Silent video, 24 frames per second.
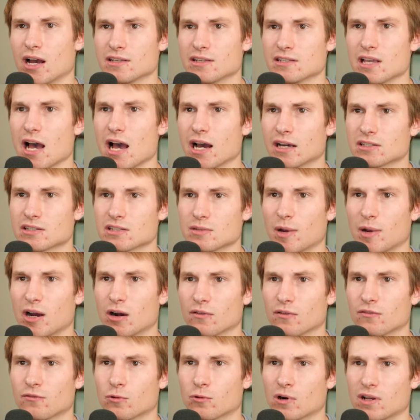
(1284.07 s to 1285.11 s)
x to the power of
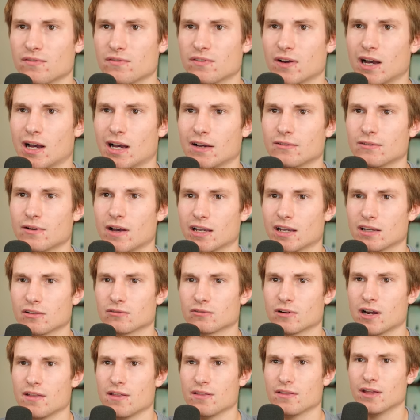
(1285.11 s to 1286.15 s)
45. I can
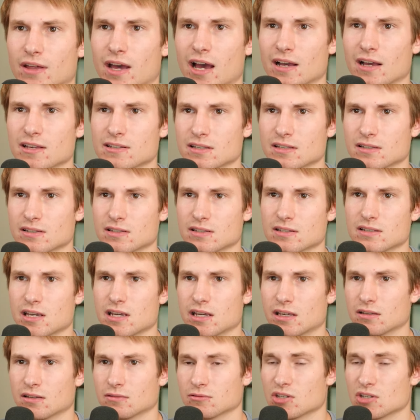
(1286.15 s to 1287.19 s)
write that since
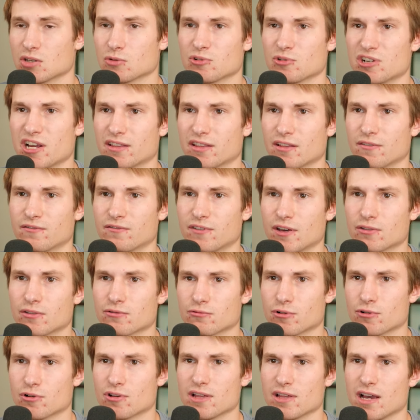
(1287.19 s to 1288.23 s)
we're taking the fifth
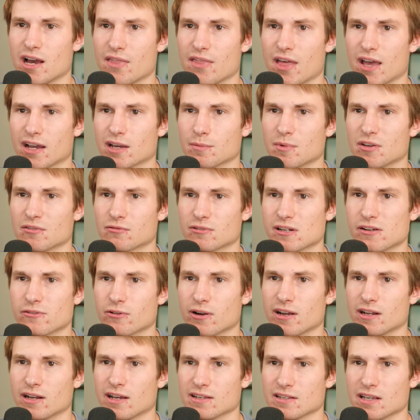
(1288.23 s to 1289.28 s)
root of that, that could be
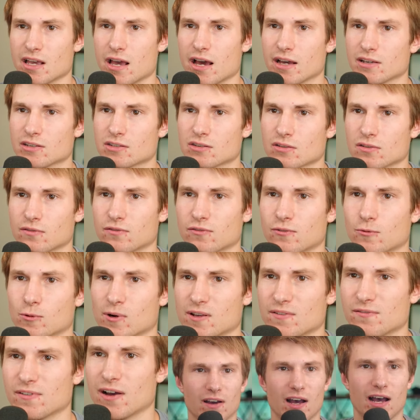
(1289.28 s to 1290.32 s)
rewritten as x to the
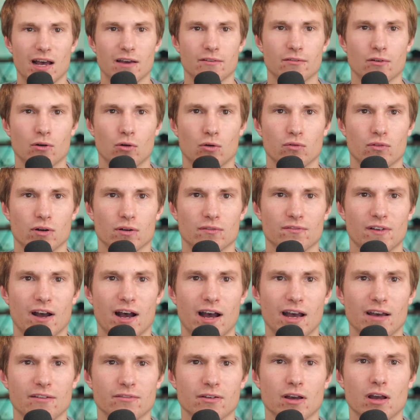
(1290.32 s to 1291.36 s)
45 over
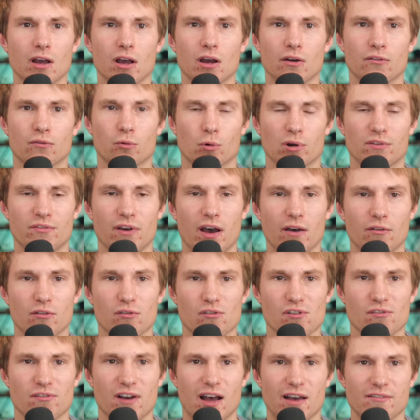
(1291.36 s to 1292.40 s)
5. 45 over
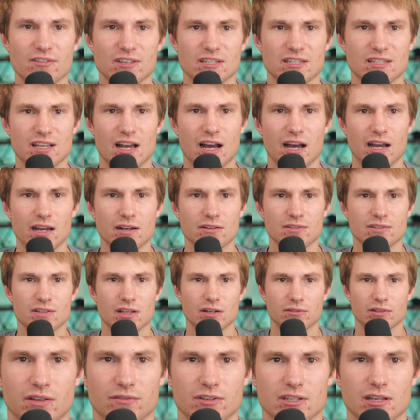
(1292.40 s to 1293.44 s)
5 is 9, so that would
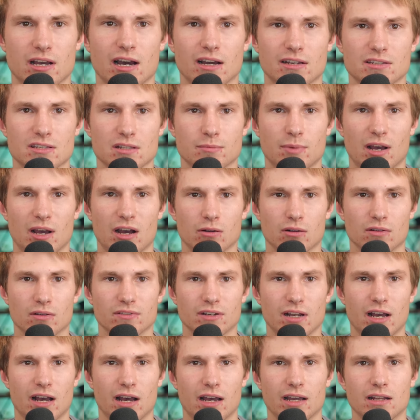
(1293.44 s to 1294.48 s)
give us x to the power of
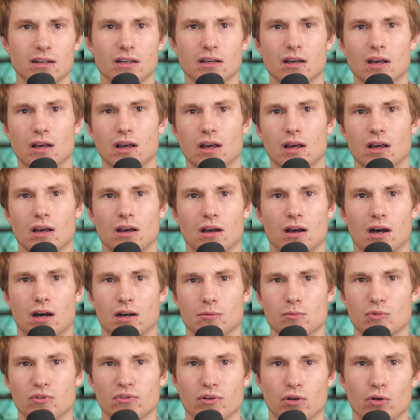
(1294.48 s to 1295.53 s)
9.
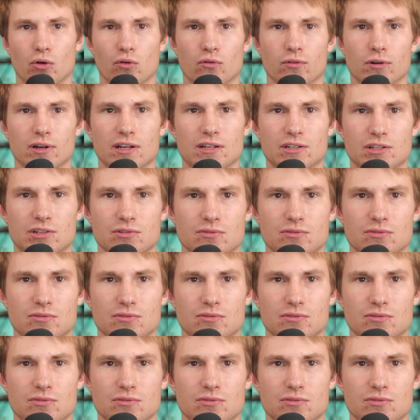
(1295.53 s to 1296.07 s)
Moving over into